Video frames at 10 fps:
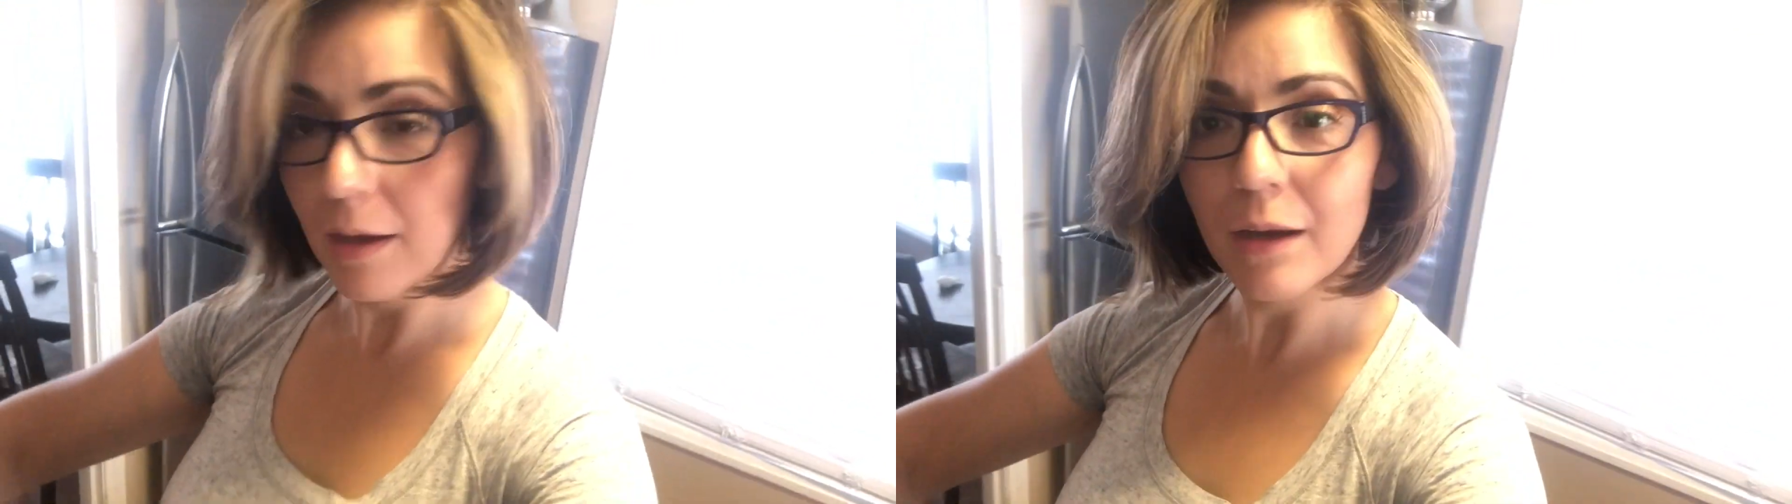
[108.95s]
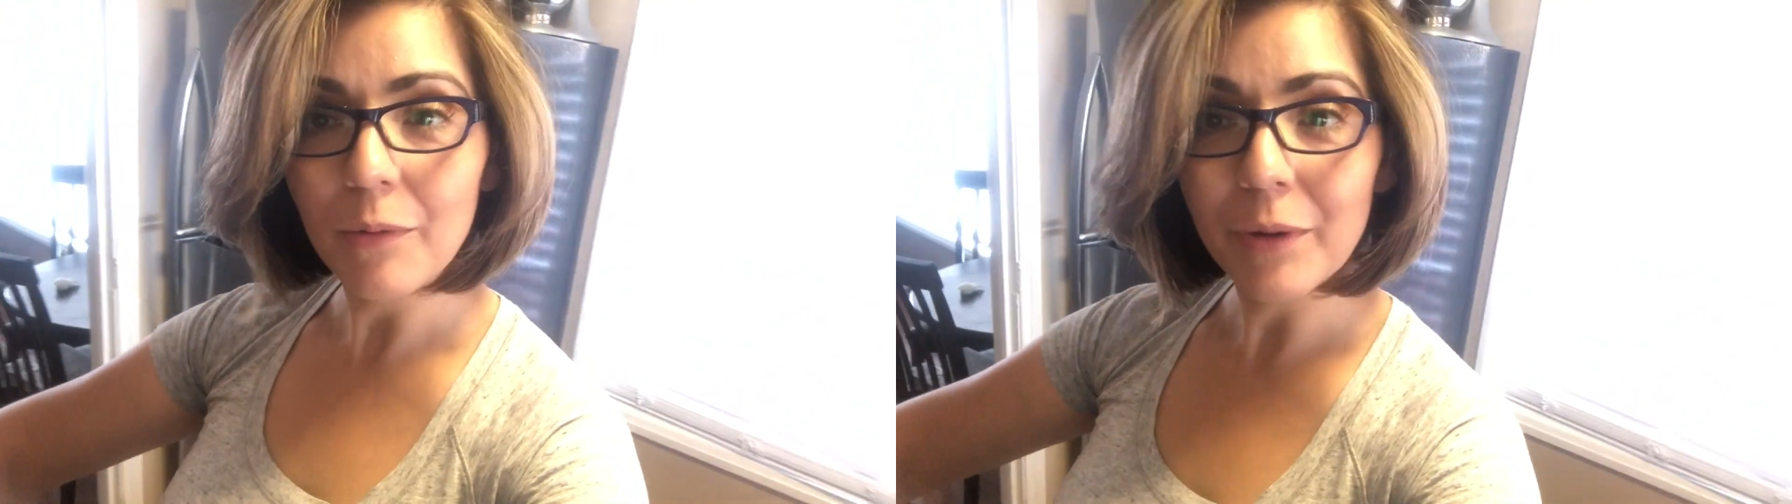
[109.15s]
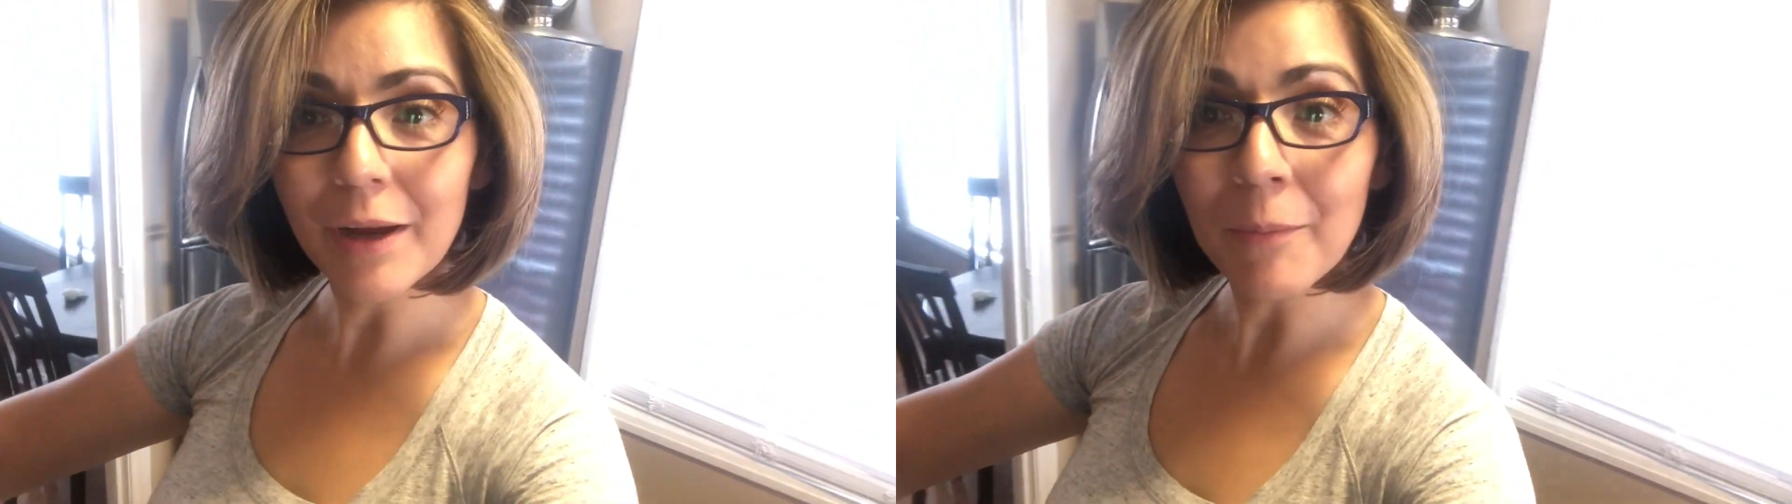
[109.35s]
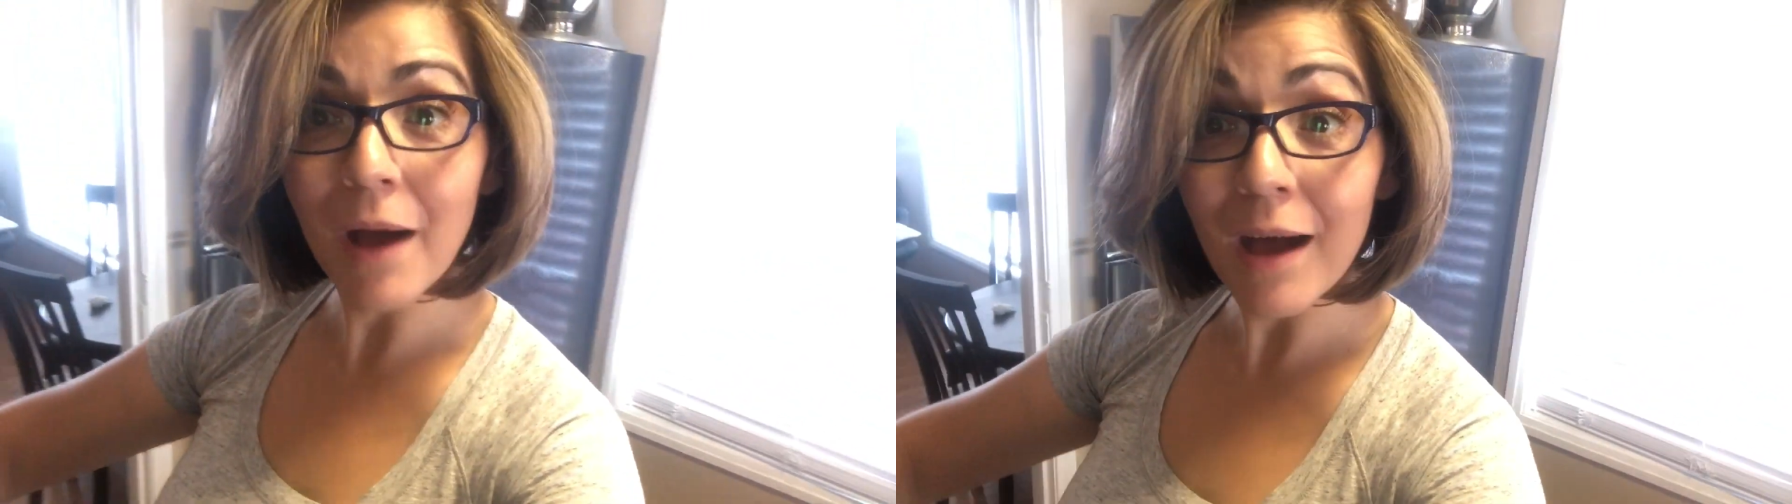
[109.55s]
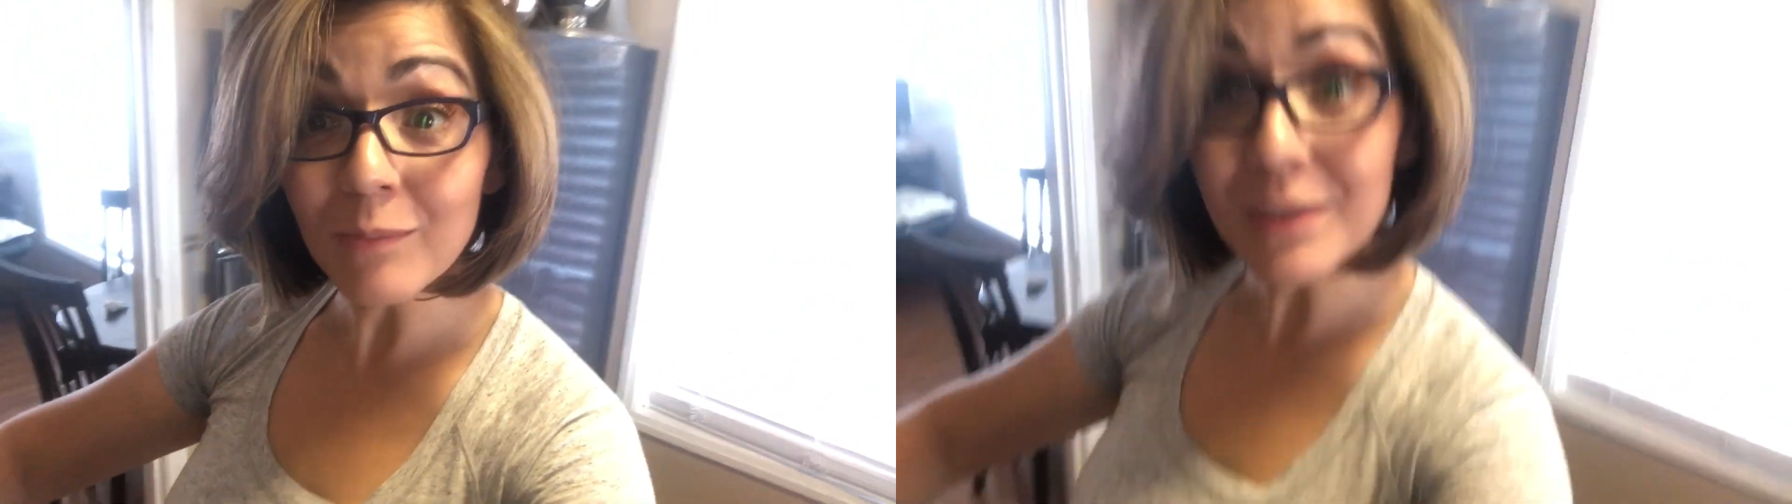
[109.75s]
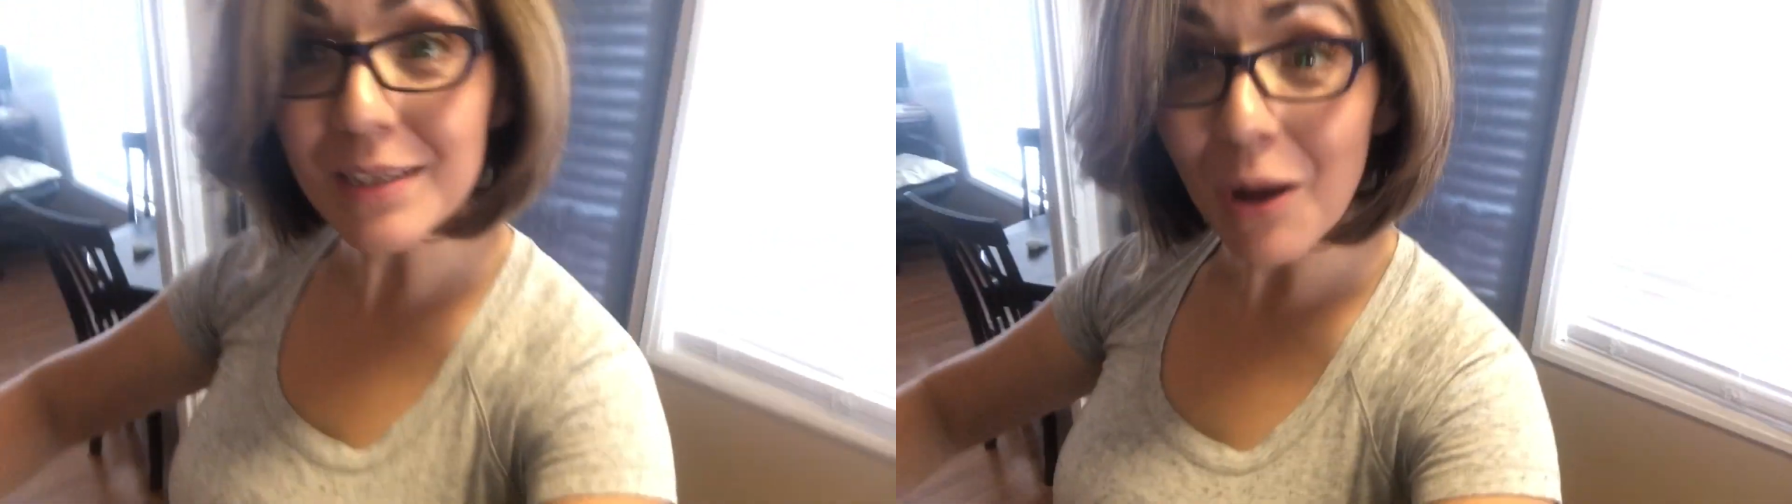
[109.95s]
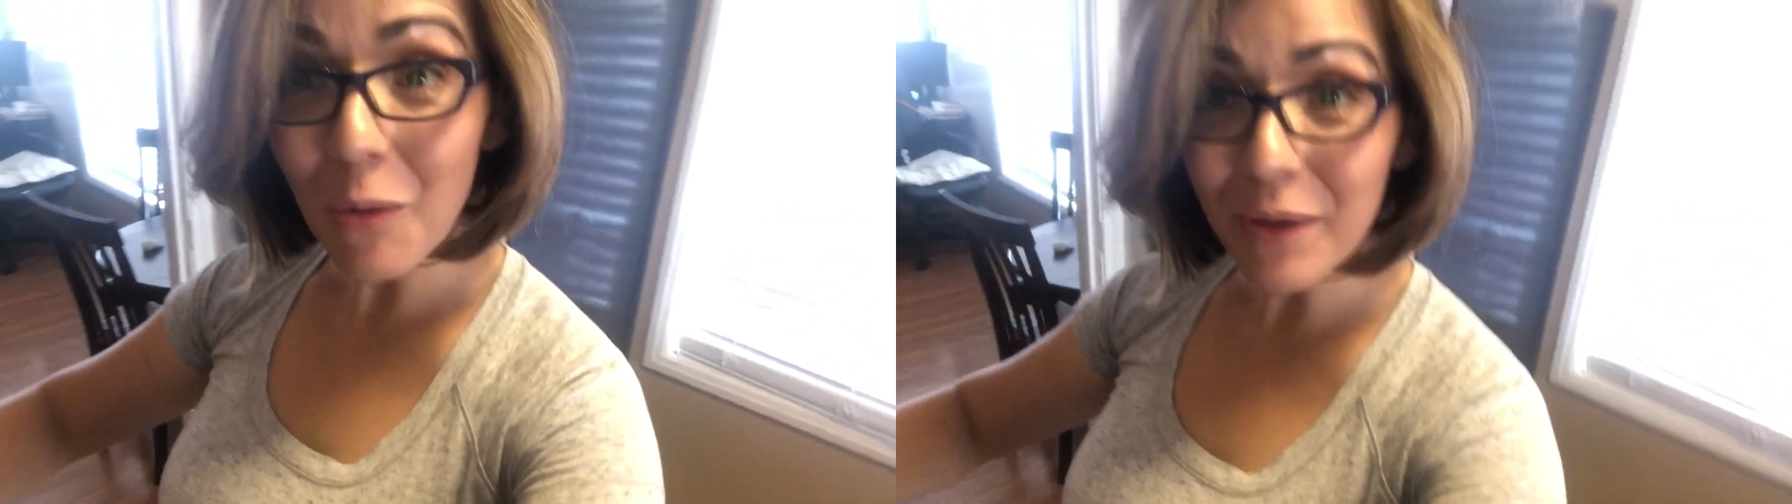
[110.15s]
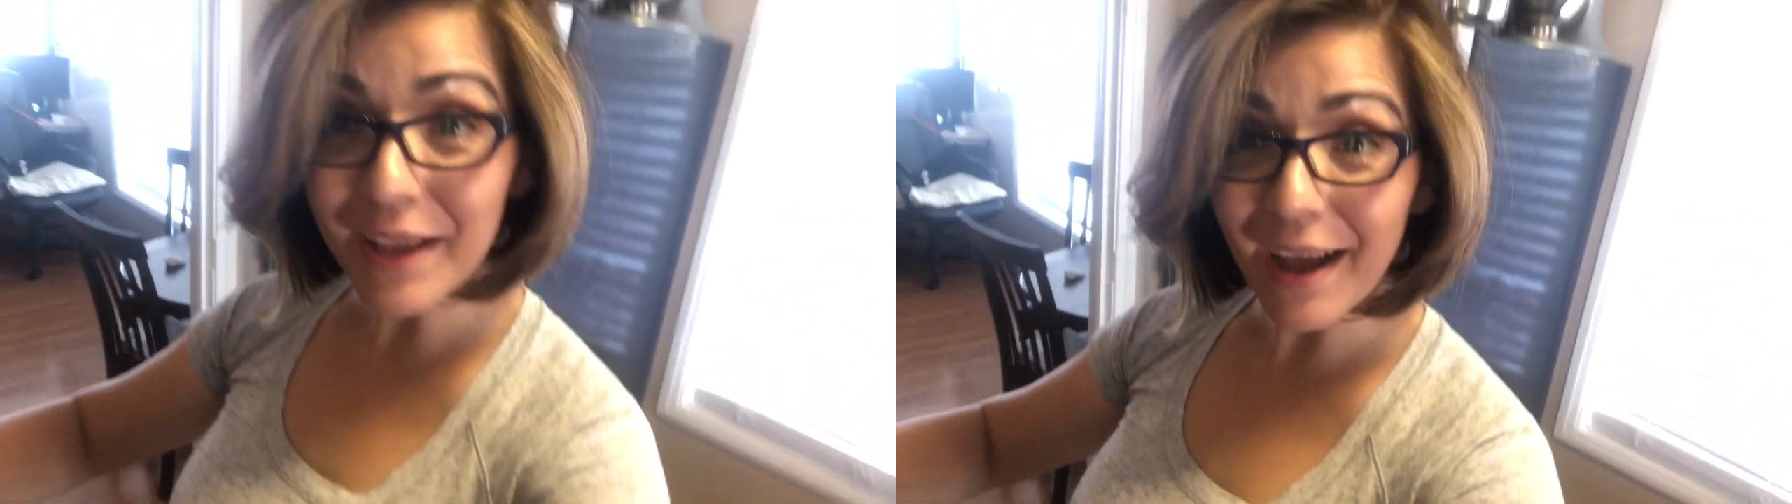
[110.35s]
we are moms,
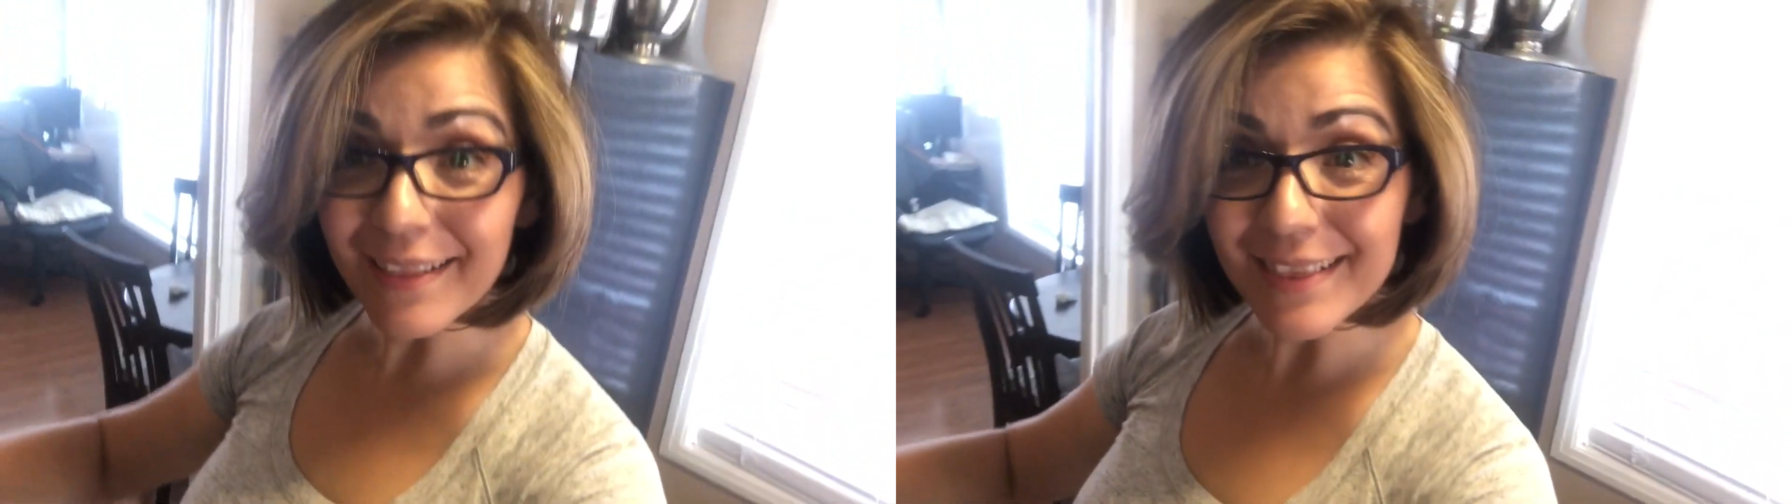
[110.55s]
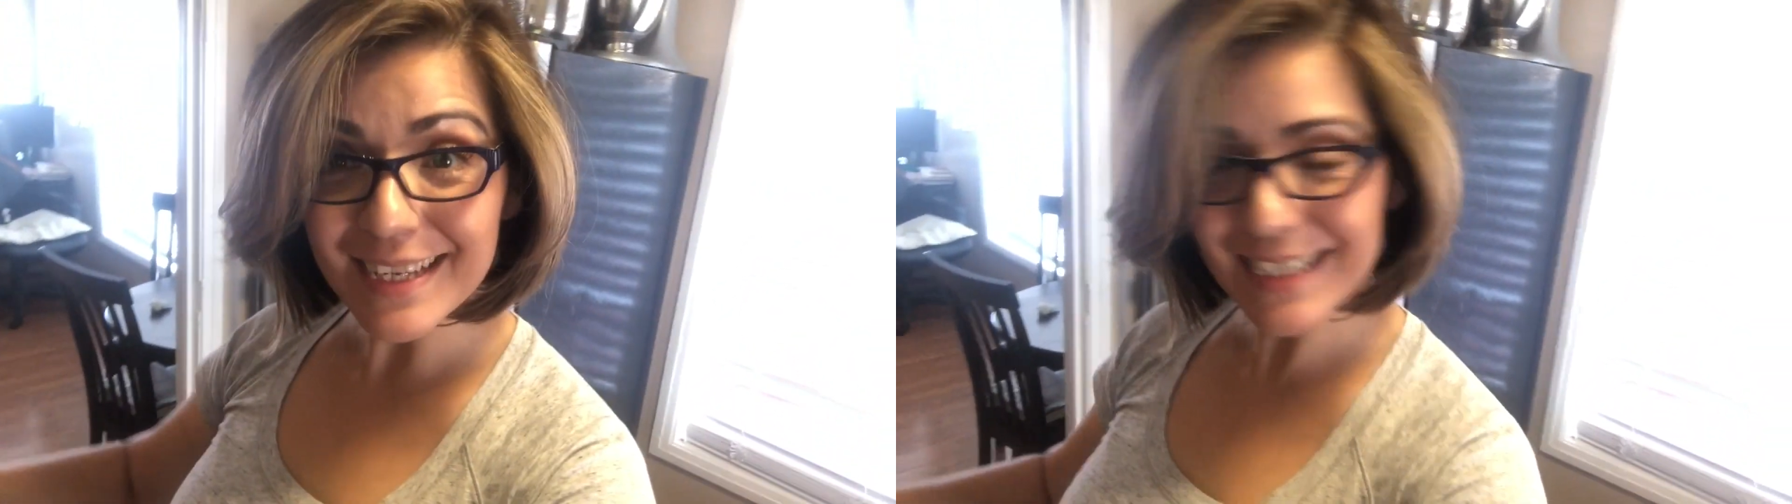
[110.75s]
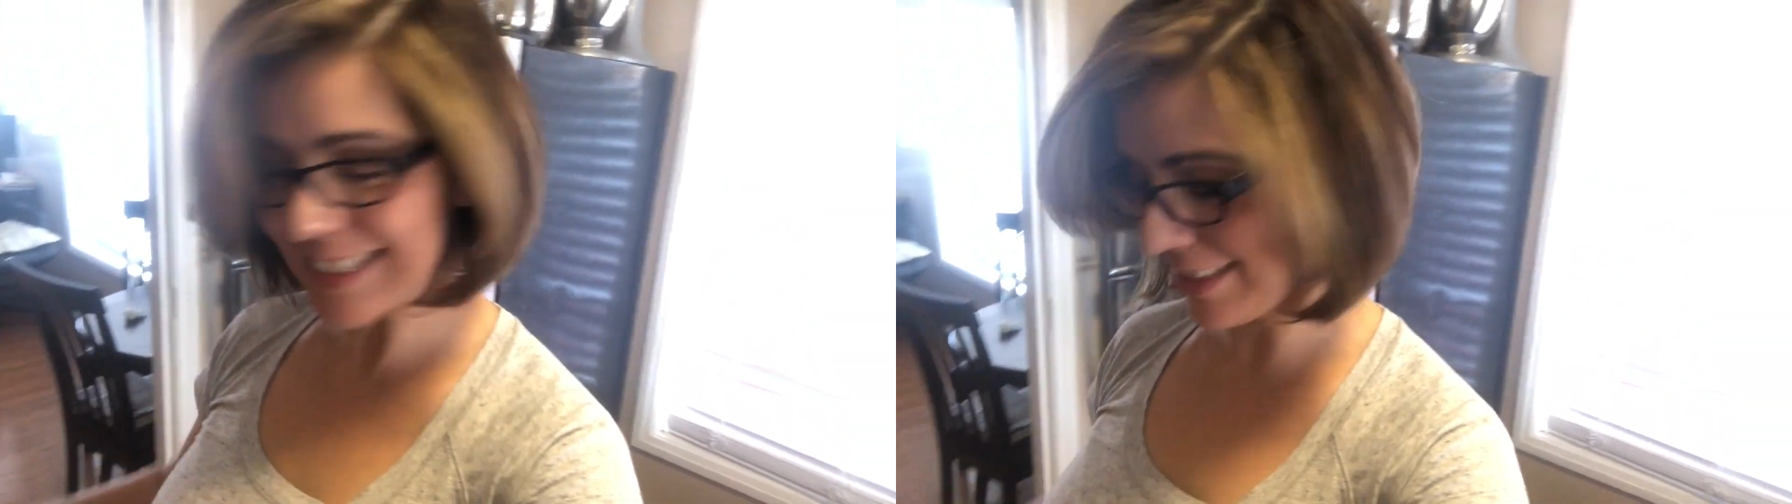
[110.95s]
we got this,